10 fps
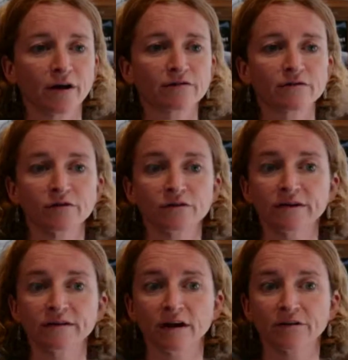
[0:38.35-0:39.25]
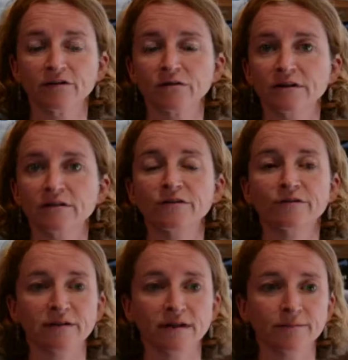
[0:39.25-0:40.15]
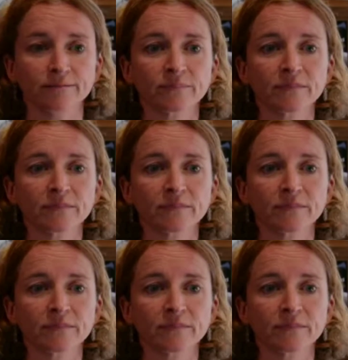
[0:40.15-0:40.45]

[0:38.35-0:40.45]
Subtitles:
ice flows off Antarctica and into the sea.